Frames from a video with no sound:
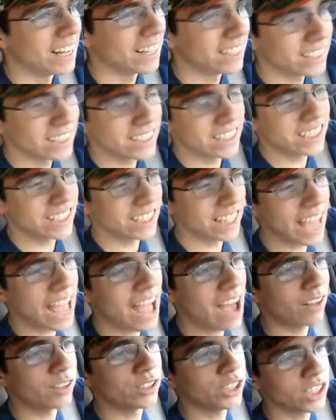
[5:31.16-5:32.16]
see
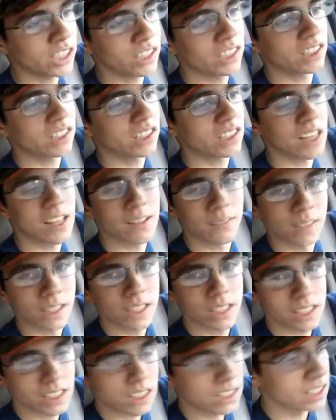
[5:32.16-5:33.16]
how Jesus loves
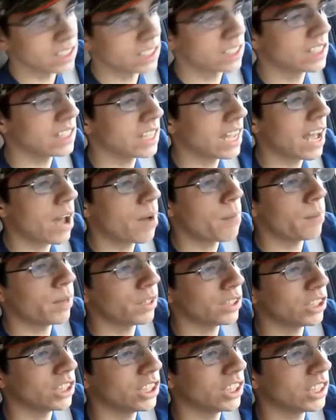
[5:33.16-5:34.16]
us and to see how
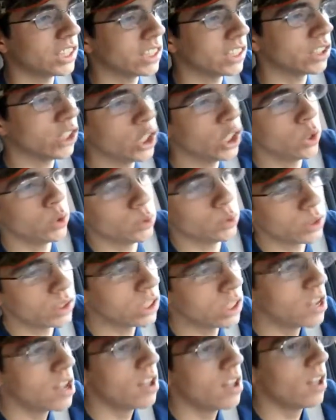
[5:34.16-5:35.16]
much he can use
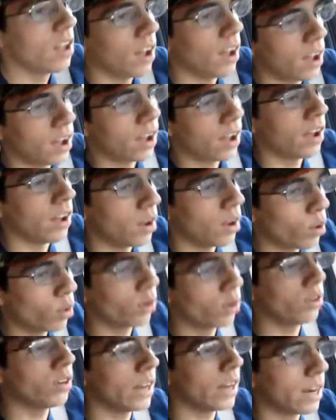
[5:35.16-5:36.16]

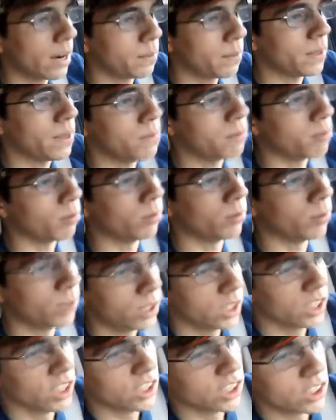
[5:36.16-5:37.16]
ordinary
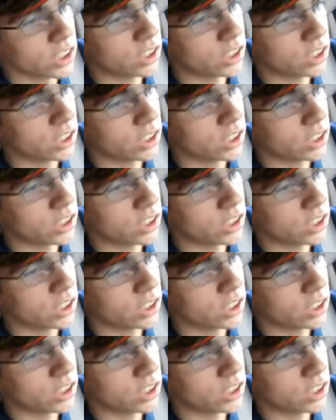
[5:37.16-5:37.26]
people.